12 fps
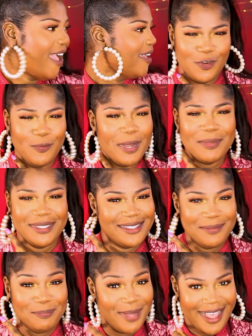Yoruba
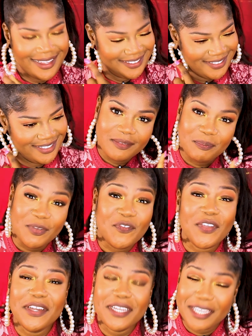meeting bad. Be
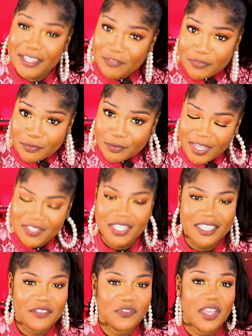very careful,
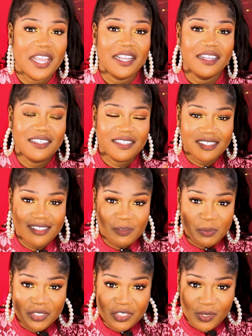especially if you're a
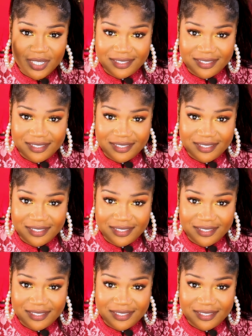spiritual